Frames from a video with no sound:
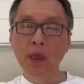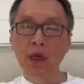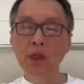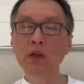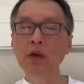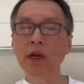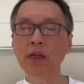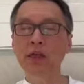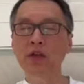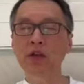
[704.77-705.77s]
And you look
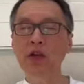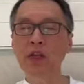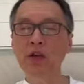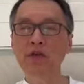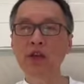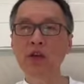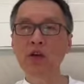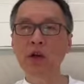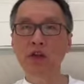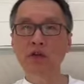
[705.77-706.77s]
at his training
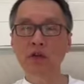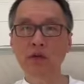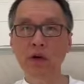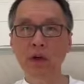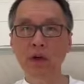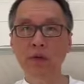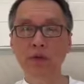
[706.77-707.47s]
video and so forth,